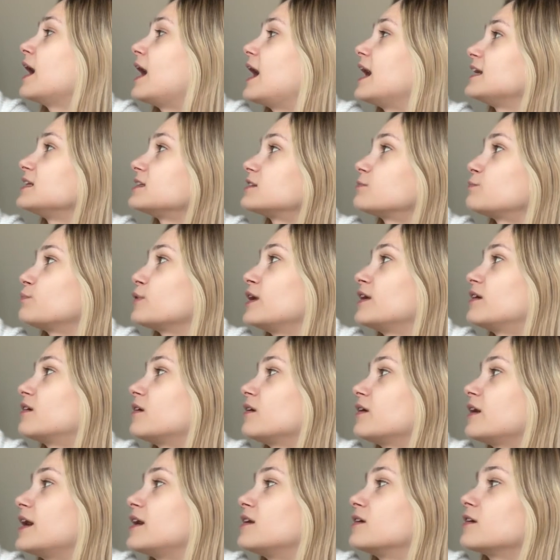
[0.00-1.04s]
Icebreaker,
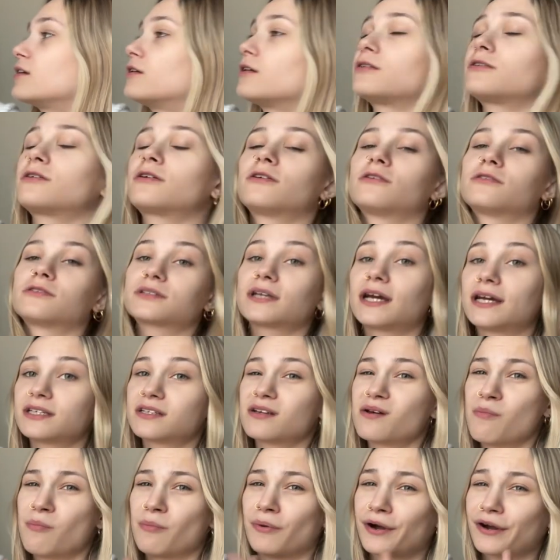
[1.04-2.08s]
and A Good Girl's Guide
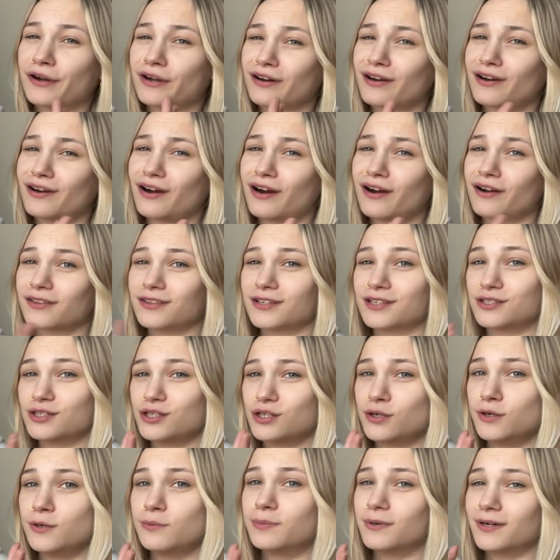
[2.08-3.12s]
to Murder are the
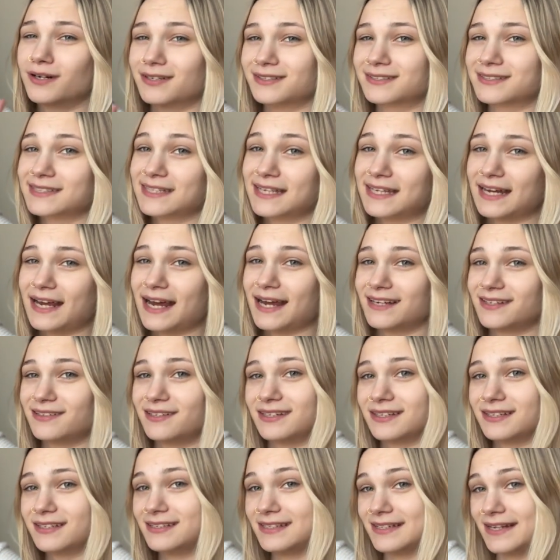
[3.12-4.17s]
two books that I
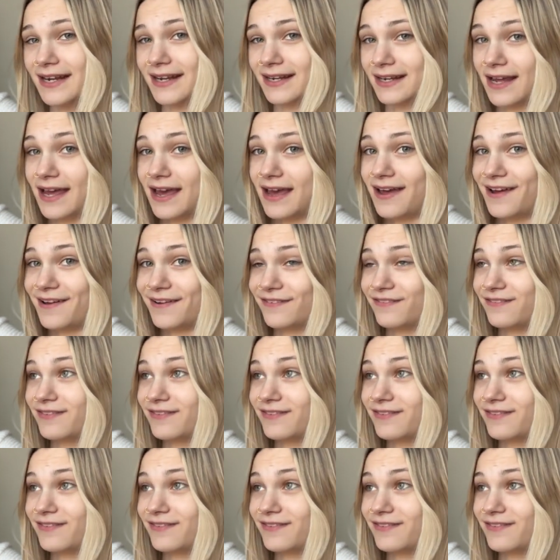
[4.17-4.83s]
did DNF,